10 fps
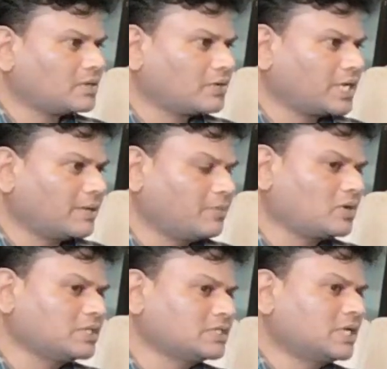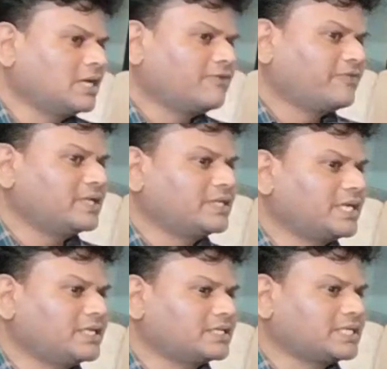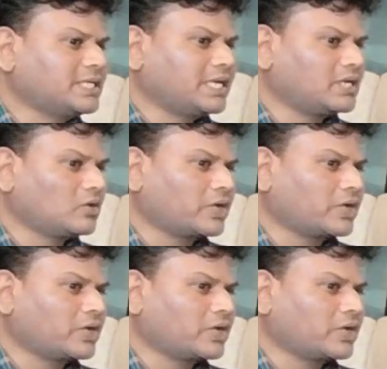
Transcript: Okay, because when they see like,